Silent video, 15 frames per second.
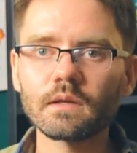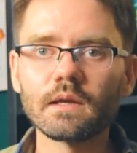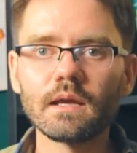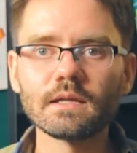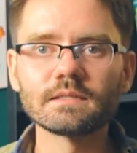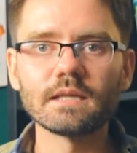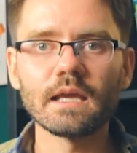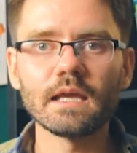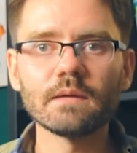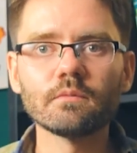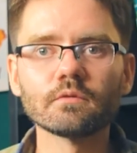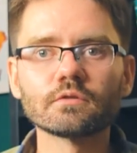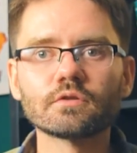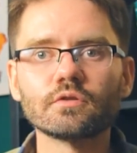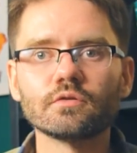It's able
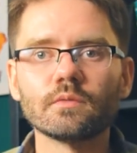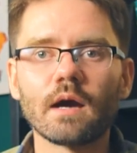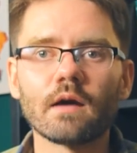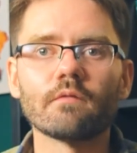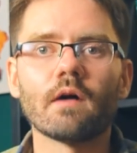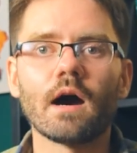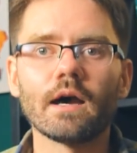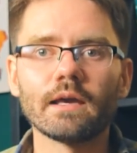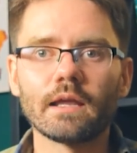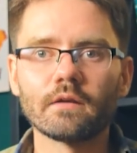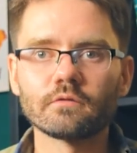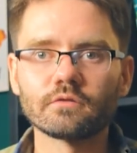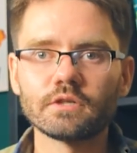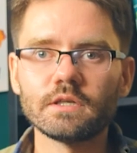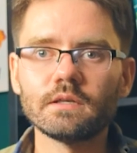to have high
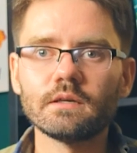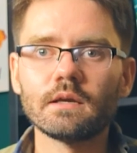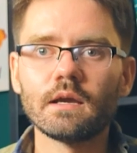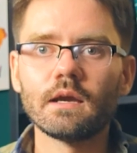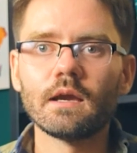energy